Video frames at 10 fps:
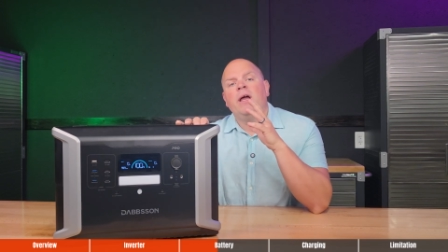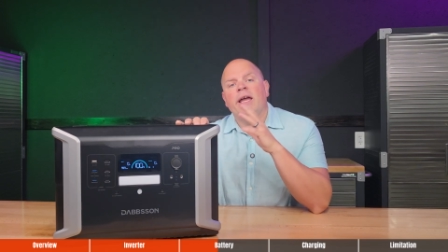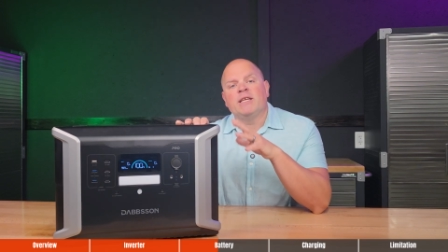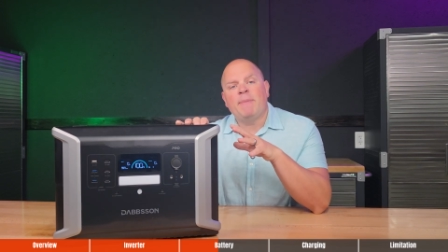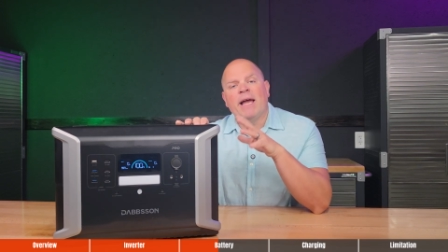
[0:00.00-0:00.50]

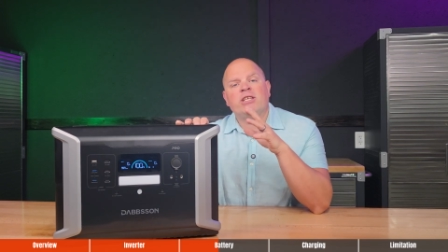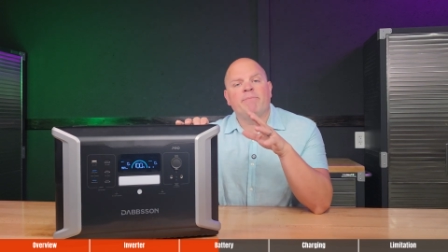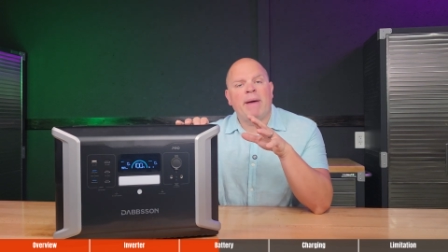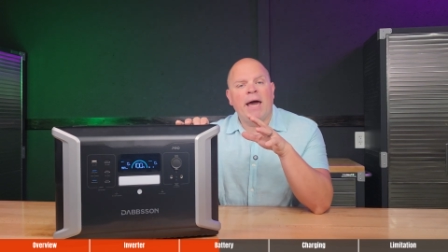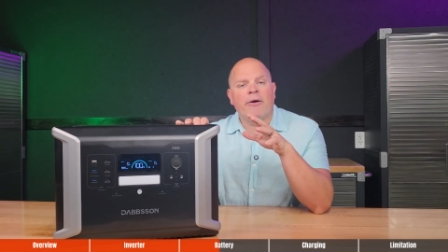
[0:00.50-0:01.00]
expansion
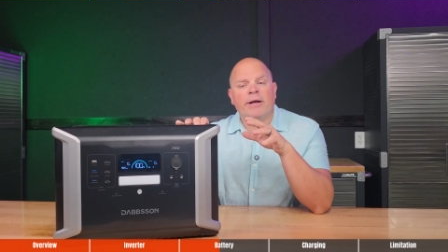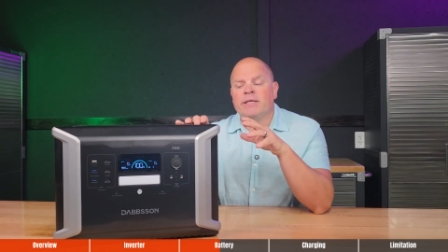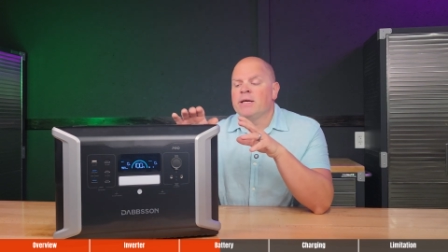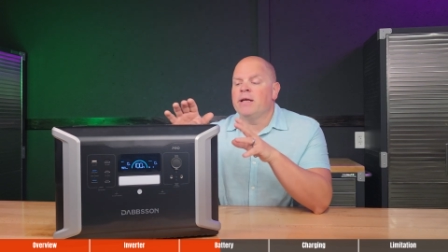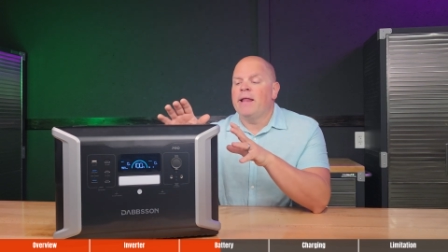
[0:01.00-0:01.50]

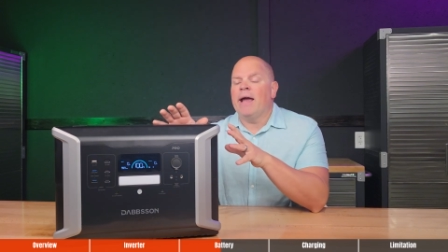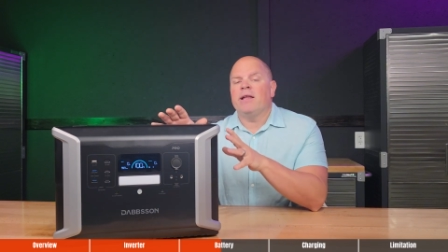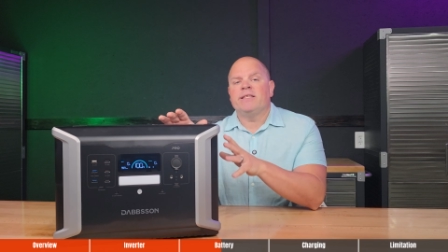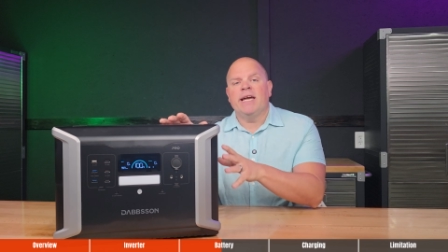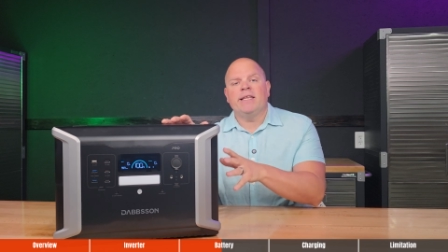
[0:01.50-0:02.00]
batteries that
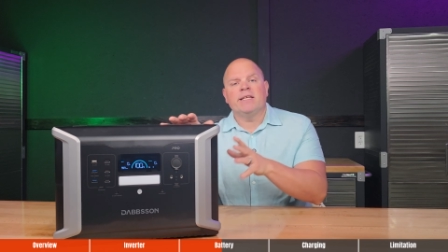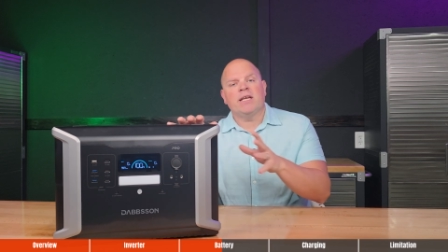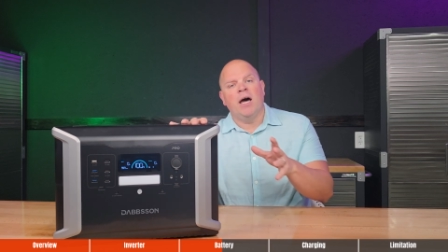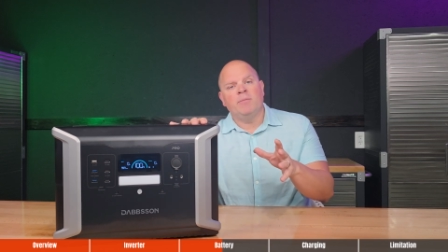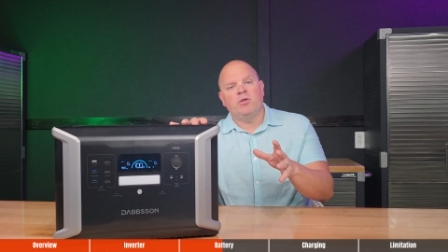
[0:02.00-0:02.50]
can take this
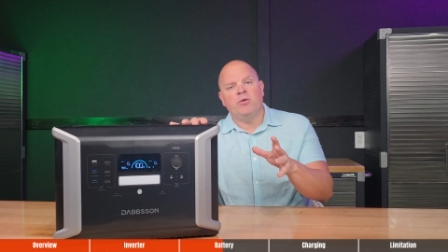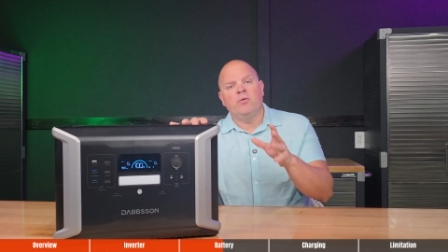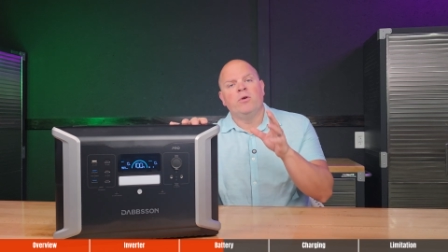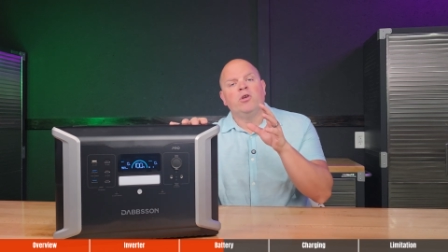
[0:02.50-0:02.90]
up to